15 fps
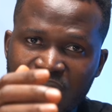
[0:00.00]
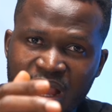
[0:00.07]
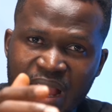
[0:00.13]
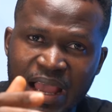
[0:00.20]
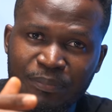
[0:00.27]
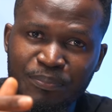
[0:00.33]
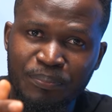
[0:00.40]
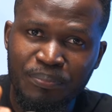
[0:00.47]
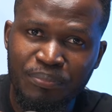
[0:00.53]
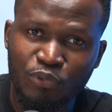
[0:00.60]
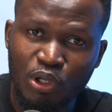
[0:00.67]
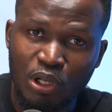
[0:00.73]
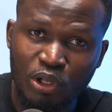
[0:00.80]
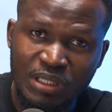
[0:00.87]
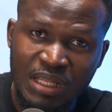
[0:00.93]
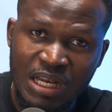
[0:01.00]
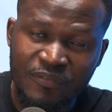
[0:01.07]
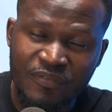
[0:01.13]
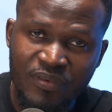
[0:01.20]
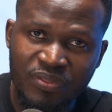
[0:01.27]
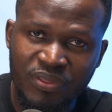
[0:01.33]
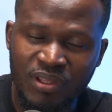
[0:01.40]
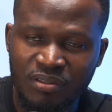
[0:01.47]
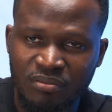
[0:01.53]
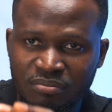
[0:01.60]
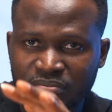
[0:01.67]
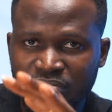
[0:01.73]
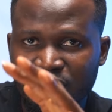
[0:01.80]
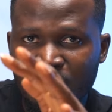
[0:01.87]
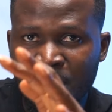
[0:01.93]
I downloaded everything,
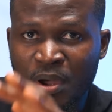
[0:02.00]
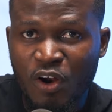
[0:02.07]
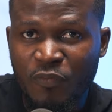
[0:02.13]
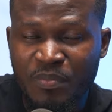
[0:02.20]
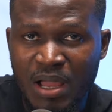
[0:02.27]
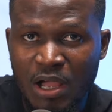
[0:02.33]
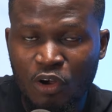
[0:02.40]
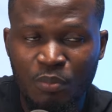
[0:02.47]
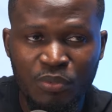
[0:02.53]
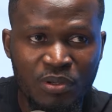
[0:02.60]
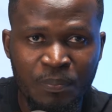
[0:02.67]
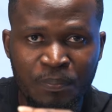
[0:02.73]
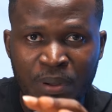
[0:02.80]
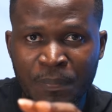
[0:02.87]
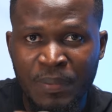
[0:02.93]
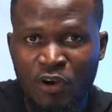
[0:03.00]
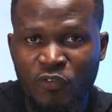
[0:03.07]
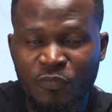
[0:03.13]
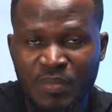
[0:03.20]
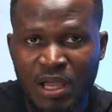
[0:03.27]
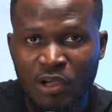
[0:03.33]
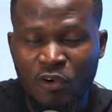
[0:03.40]
part of my